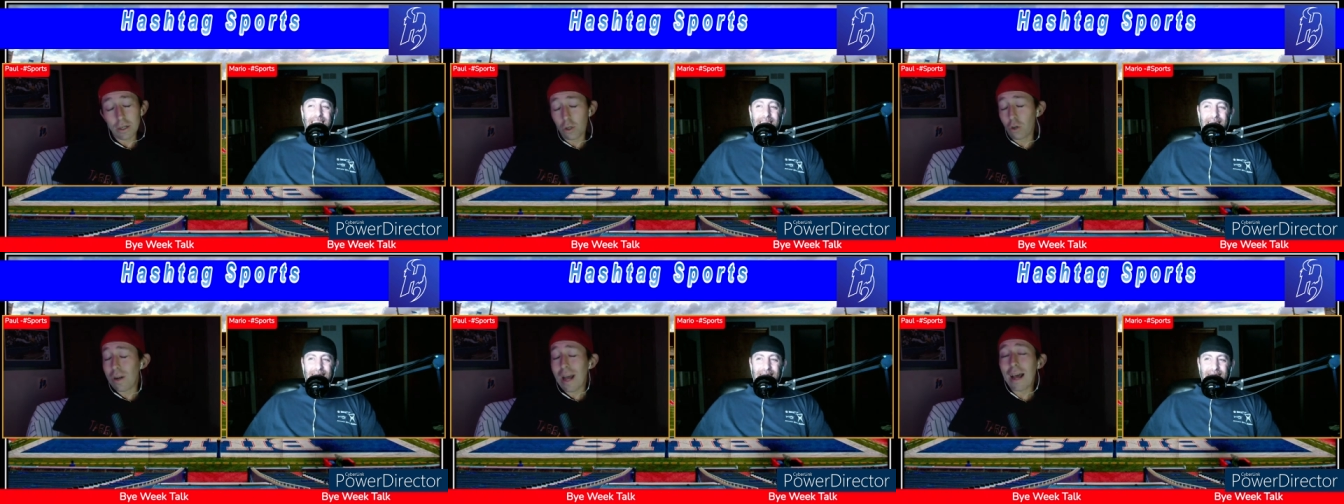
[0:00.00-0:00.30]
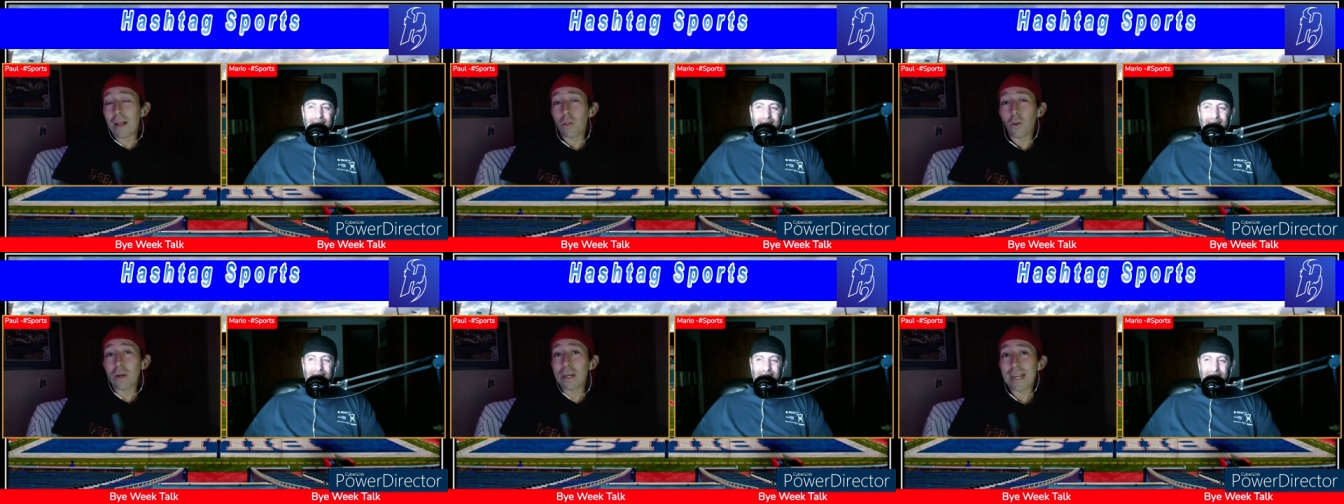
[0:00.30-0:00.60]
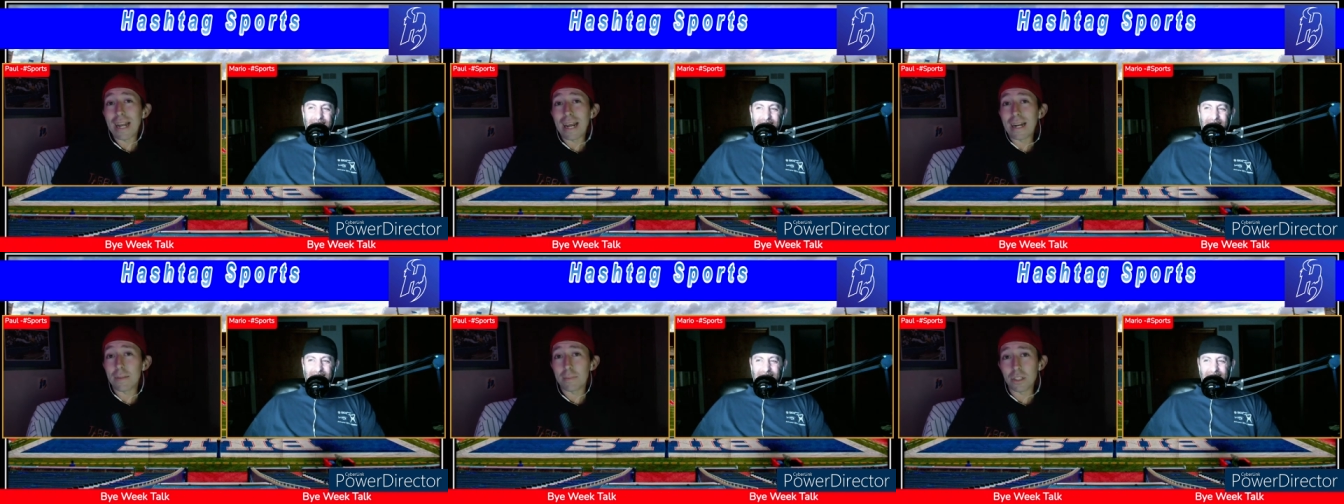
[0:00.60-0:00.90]
You're not
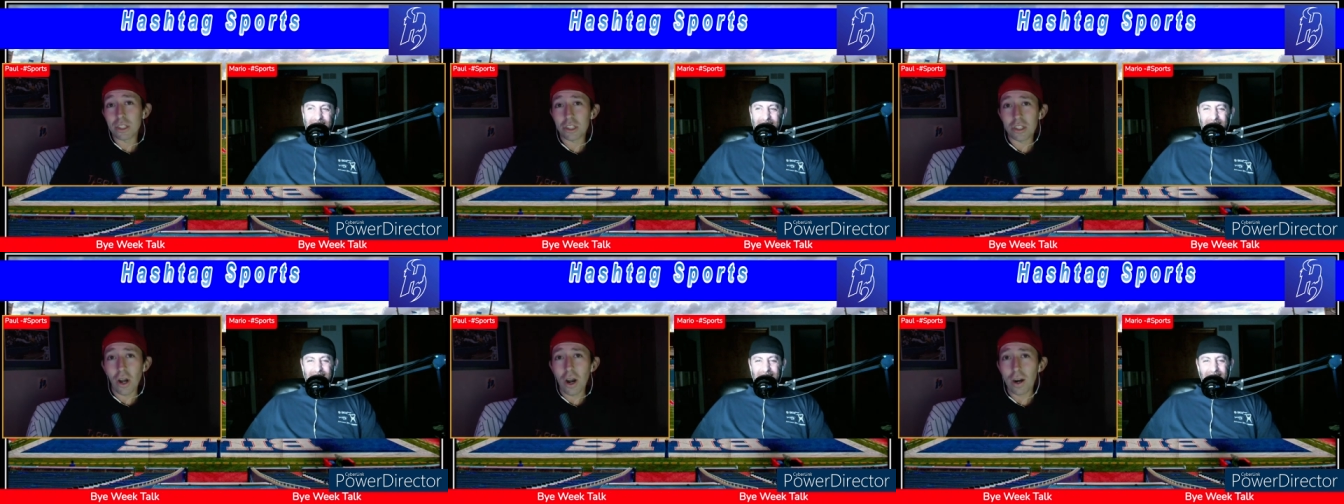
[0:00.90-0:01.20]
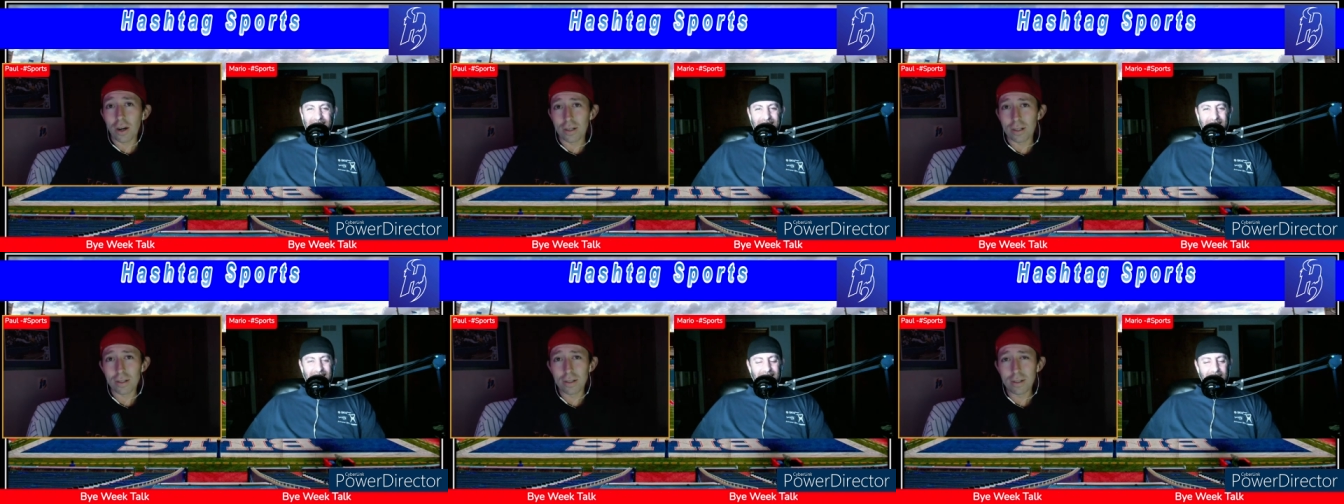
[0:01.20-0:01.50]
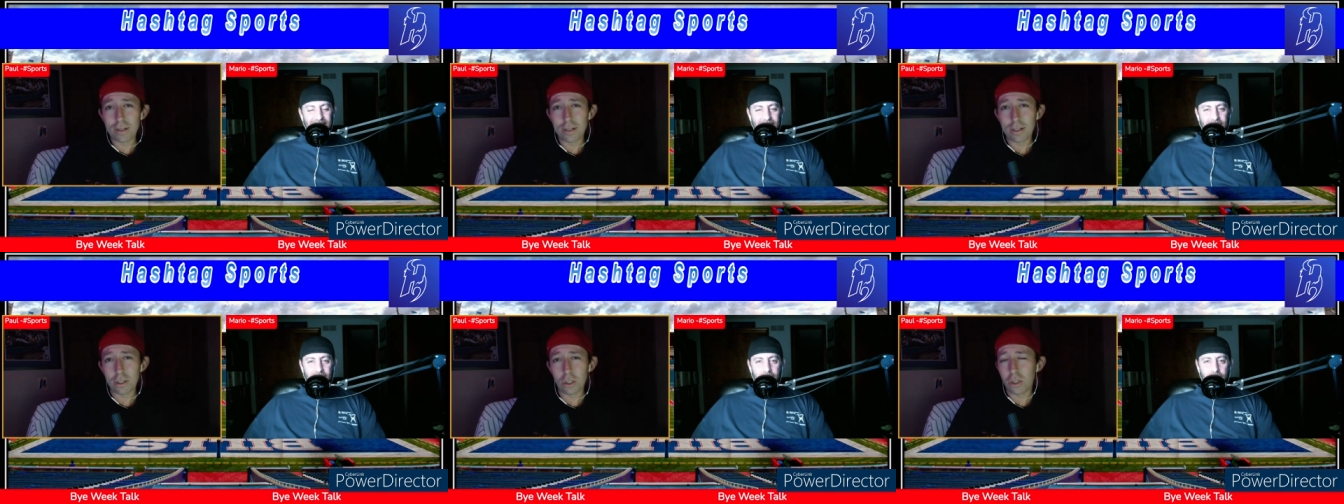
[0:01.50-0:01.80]
looking at him to start.
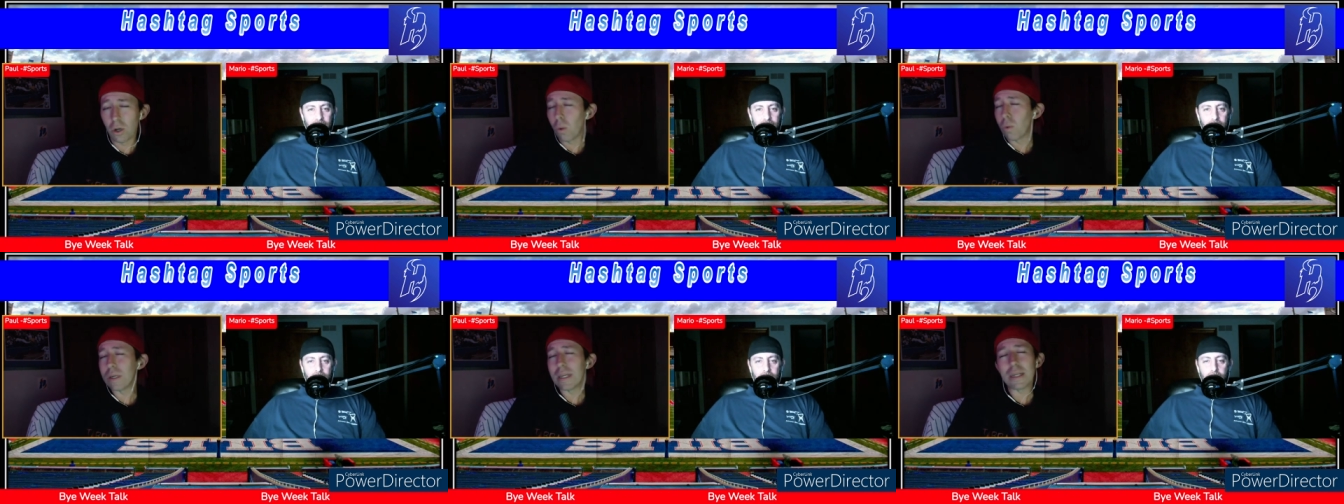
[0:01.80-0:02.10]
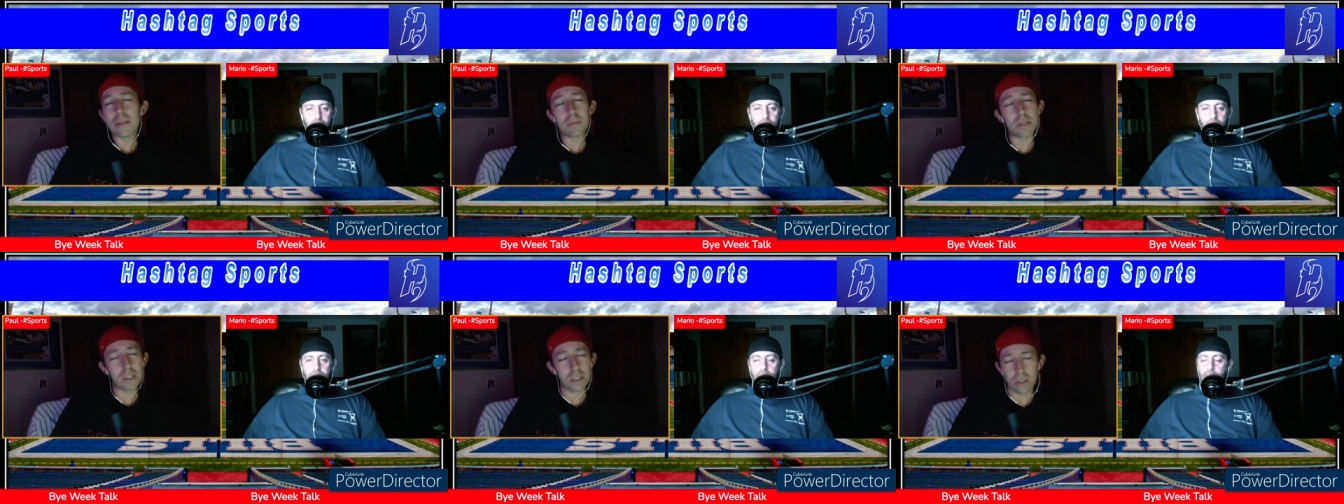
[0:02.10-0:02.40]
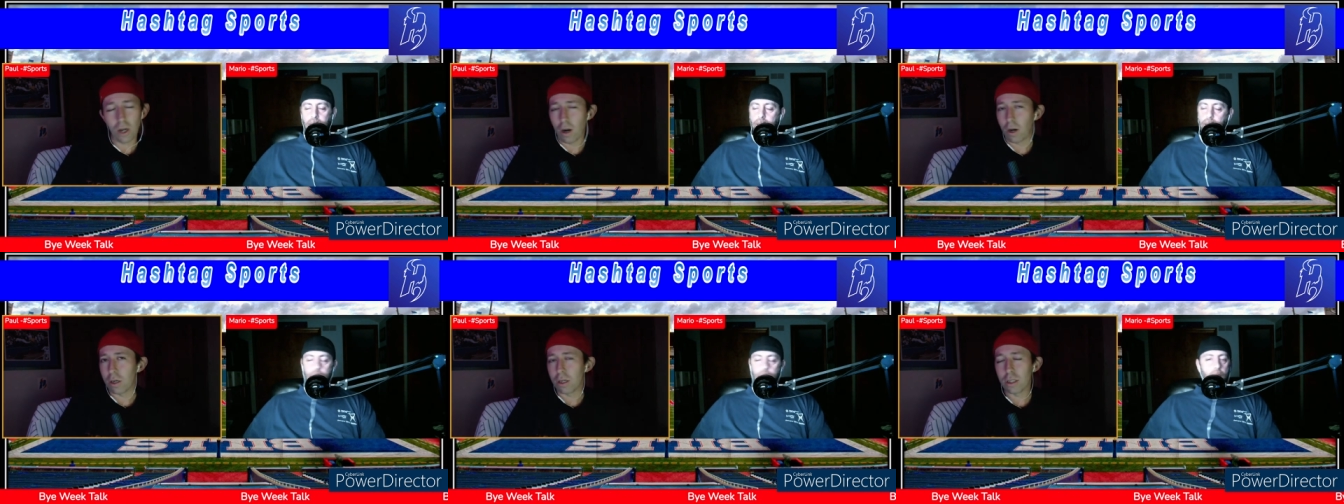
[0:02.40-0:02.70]
You don't need him to
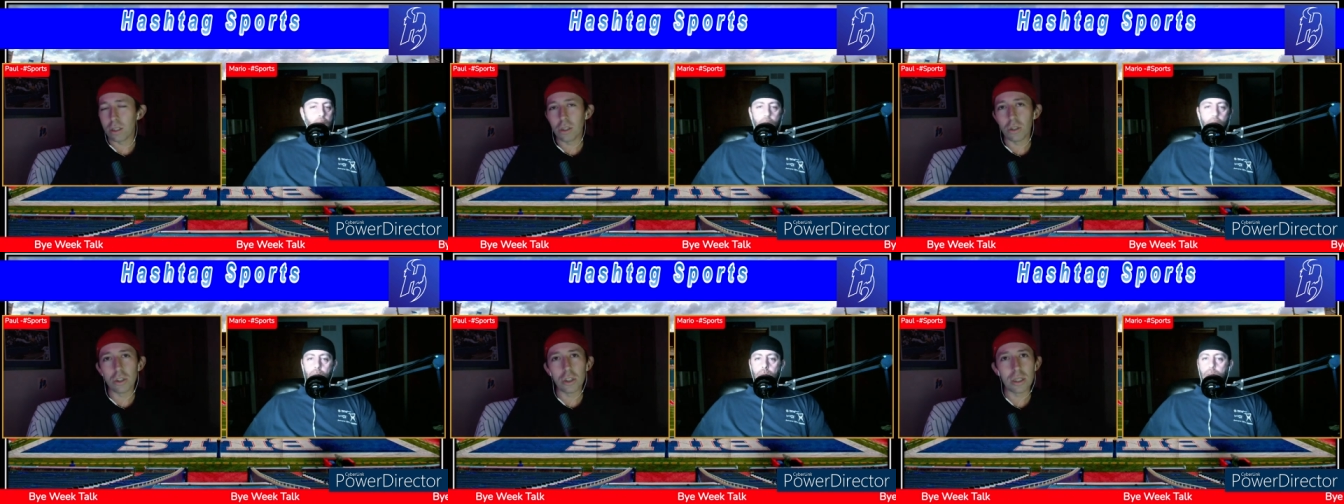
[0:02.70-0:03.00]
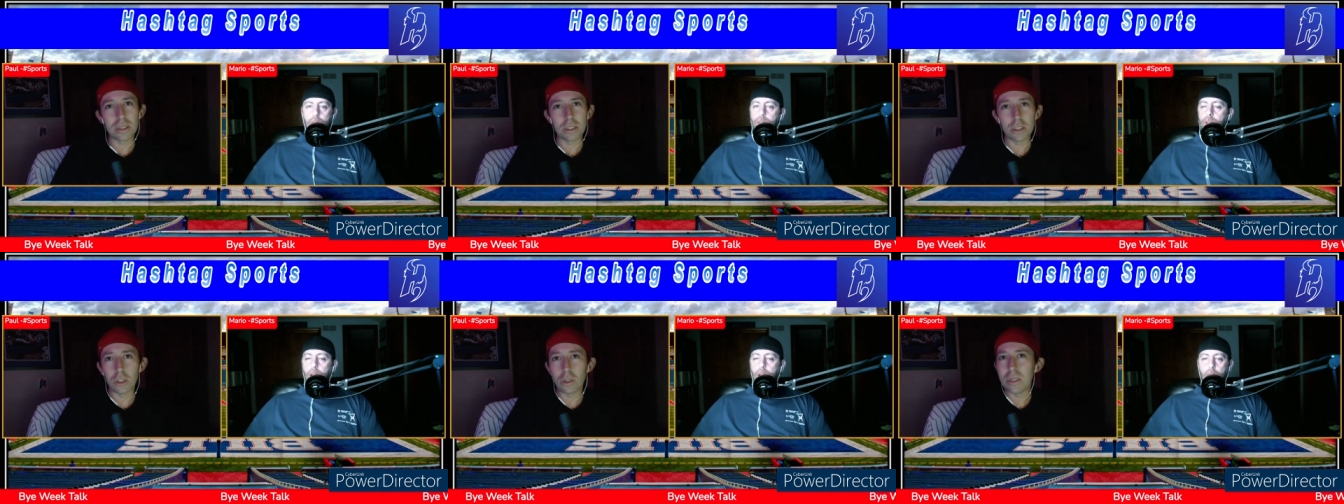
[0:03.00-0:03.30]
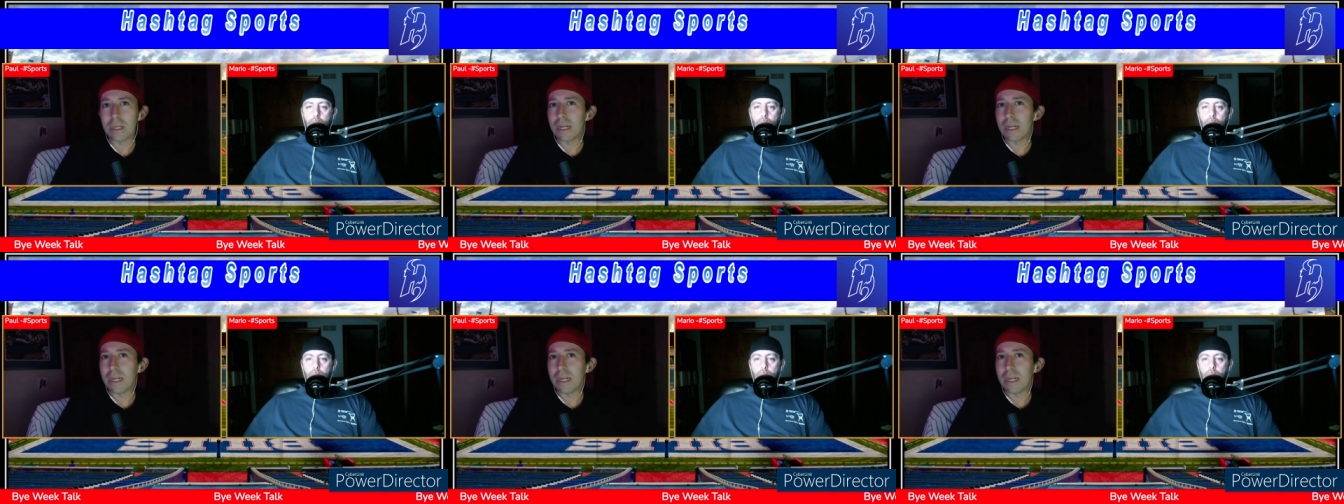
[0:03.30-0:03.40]
start. No, you, just, you no.